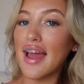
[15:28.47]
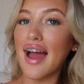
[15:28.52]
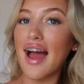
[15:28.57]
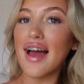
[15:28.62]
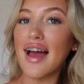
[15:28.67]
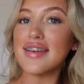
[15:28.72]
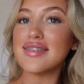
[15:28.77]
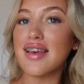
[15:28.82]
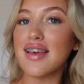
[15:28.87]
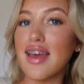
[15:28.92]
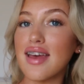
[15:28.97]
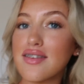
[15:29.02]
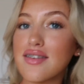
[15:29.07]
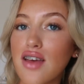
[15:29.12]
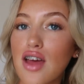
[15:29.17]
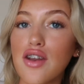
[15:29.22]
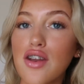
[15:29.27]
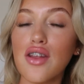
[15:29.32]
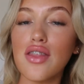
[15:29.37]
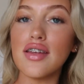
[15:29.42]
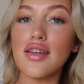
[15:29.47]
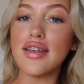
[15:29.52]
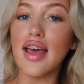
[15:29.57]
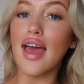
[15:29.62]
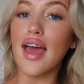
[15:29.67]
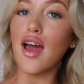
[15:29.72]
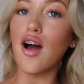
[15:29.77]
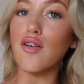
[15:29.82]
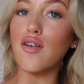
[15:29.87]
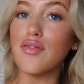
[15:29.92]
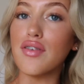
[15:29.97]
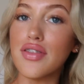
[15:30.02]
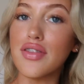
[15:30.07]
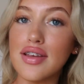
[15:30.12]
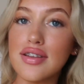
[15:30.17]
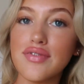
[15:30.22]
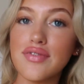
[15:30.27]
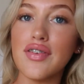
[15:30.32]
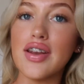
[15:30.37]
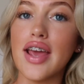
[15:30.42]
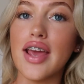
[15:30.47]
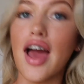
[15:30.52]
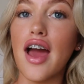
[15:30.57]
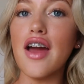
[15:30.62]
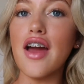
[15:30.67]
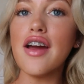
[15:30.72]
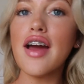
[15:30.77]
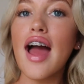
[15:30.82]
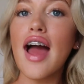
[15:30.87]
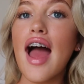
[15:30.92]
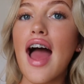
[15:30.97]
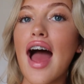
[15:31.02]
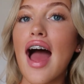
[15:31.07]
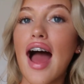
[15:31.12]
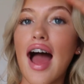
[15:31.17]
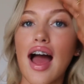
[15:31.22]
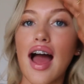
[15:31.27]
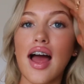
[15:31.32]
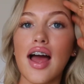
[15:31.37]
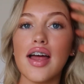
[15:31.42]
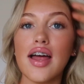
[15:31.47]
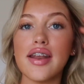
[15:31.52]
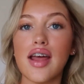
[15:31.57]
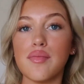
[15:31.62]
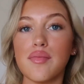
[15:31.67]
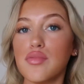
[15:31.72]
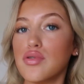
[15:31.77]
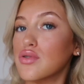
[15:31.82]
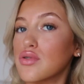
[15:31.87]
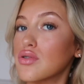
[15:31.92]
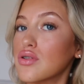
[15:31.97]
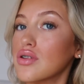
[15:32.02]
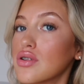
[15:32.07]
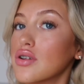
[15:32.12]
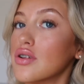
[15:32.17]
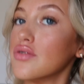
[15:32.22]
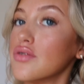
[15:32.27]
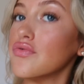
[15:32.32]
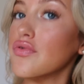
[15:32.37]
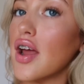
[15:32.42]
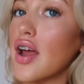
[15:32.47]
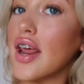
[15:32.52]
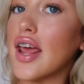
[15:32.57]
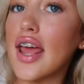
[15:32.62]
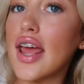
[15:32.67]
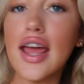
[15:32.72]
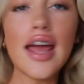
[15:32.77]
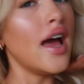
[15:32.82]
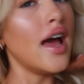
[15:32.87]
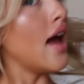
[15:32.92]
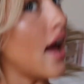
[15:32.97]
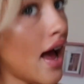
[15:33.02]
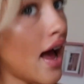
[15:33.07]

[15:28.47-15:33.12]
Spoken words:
guys, it's another day of this video and I'm all ready.